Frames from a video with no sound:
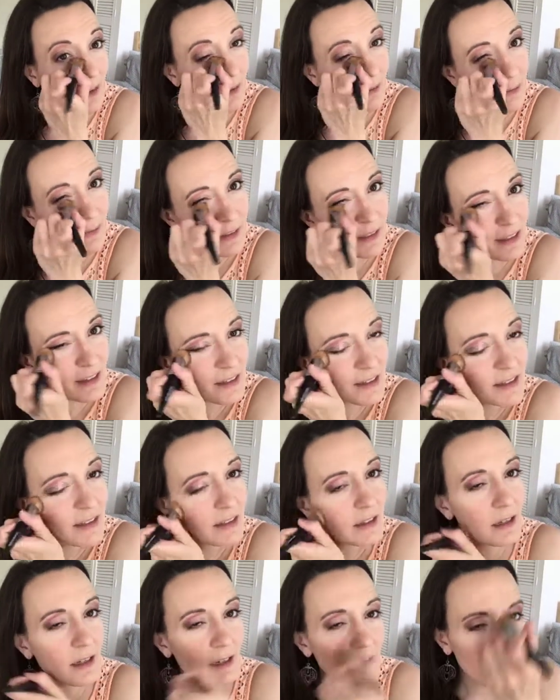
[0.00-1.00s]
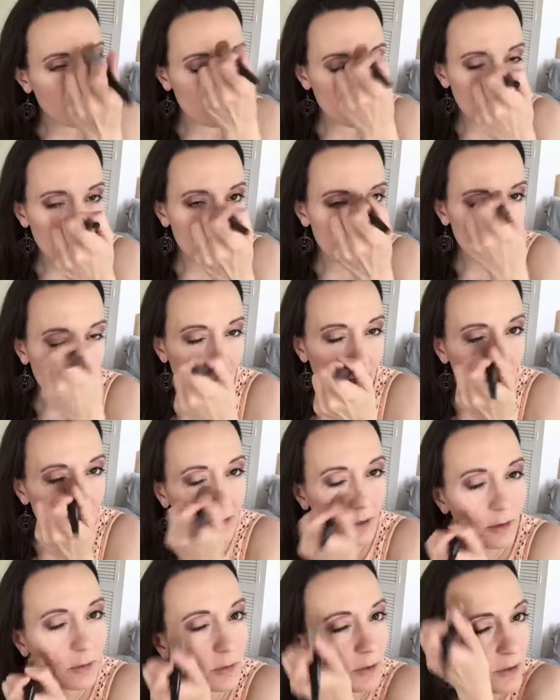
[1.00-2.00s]
But this is,
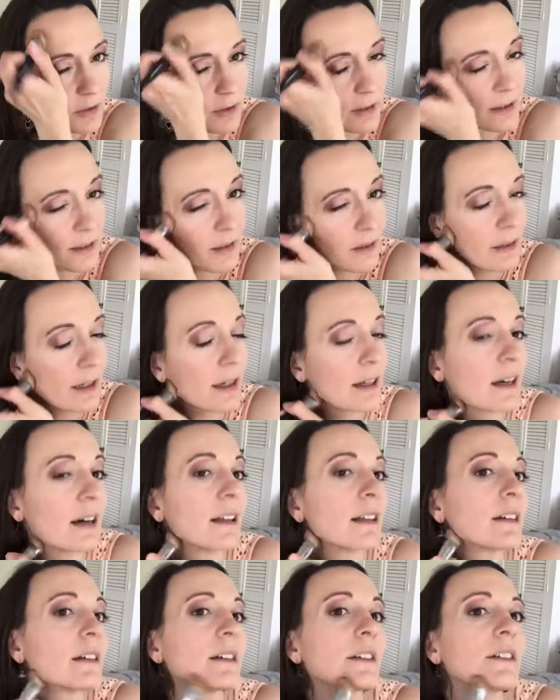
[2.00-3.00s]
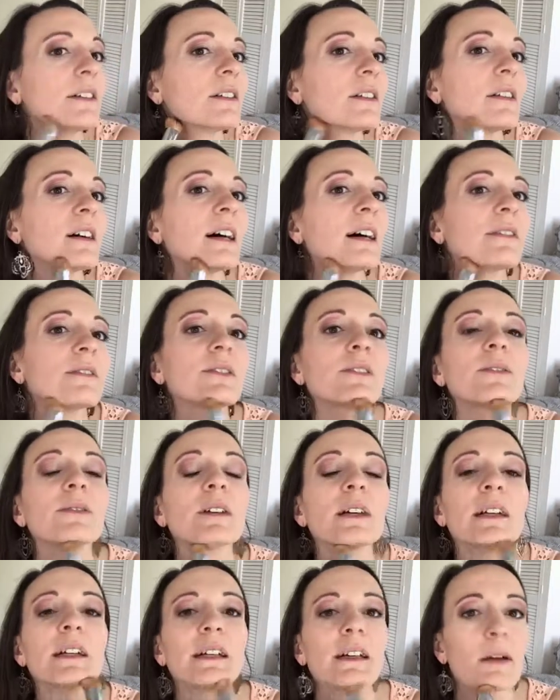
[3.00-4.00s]
when you get the right color, you don't have to
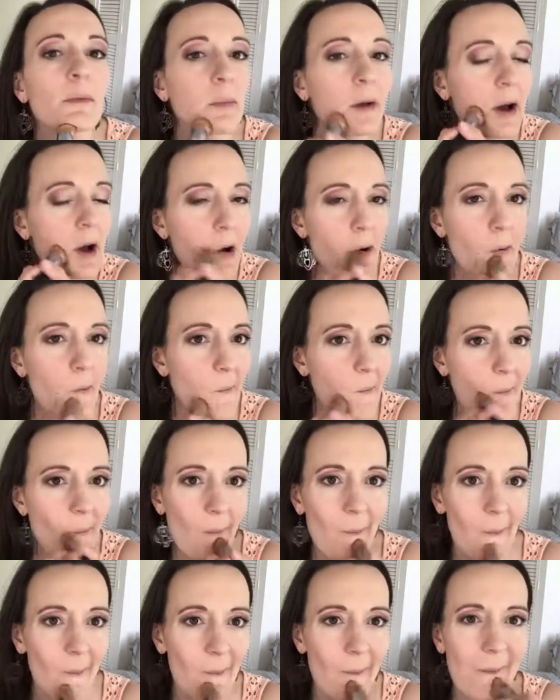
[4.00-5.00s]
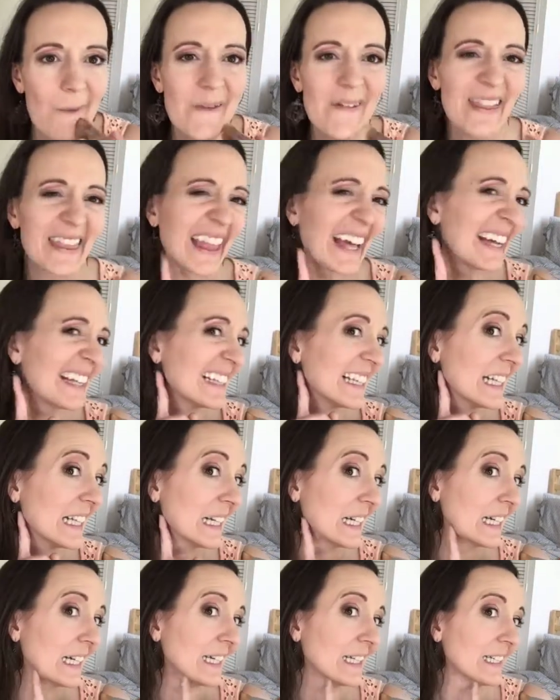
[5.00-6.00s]
worry about that
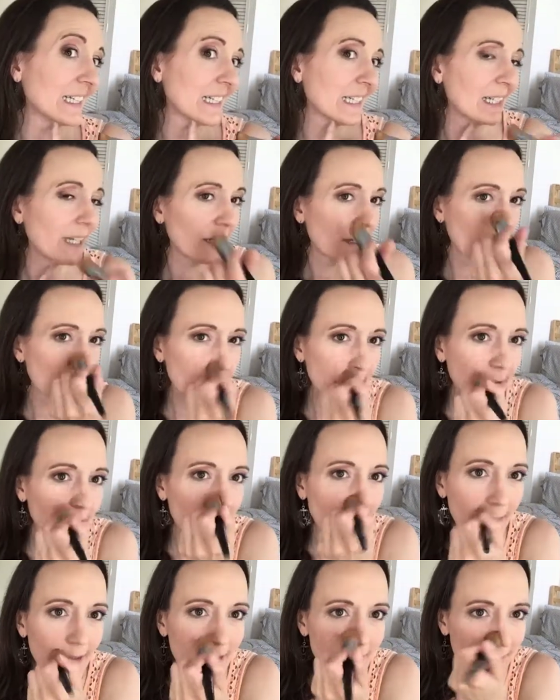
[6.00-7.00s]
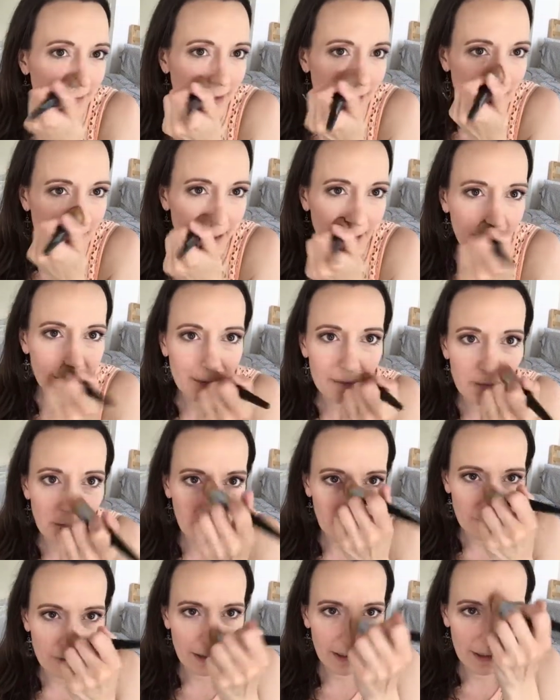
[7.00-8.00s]
line right here. You guys know what I'm talking
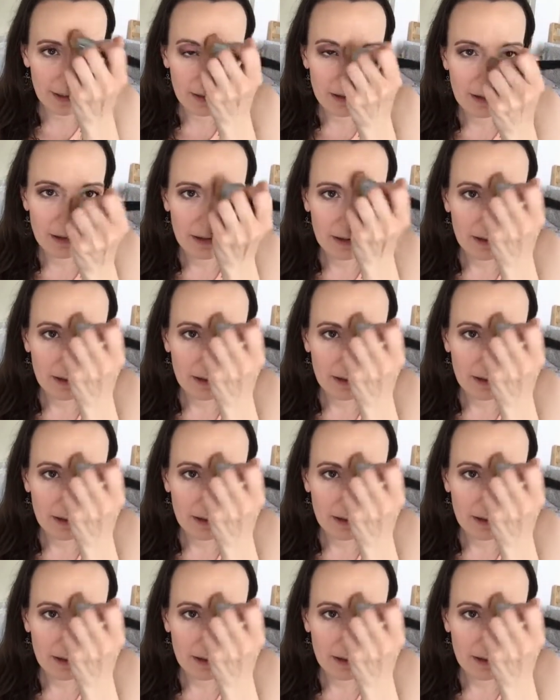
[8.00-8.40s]
about, right?